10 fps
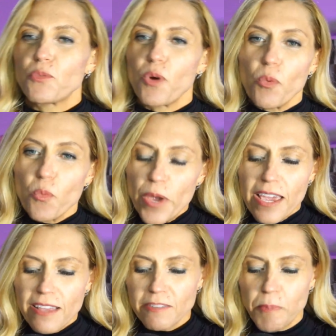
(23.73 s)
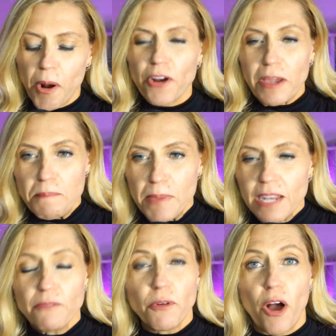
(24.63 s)
where we spark
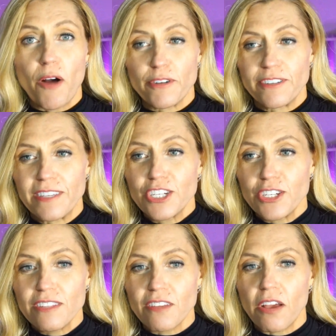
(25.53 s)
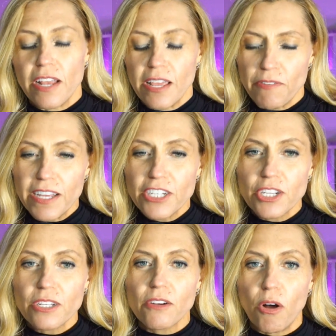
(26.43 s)
meaningful conversations on
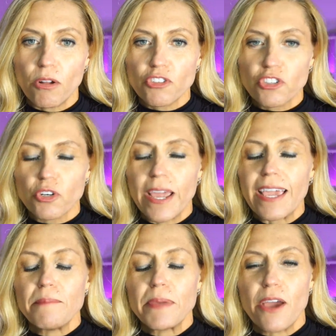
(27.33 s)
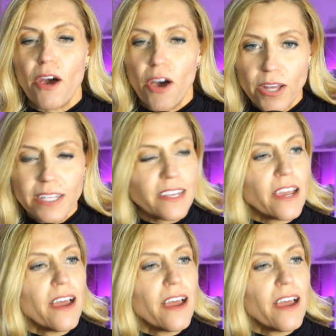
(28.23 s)
innovation, culture, and beyond.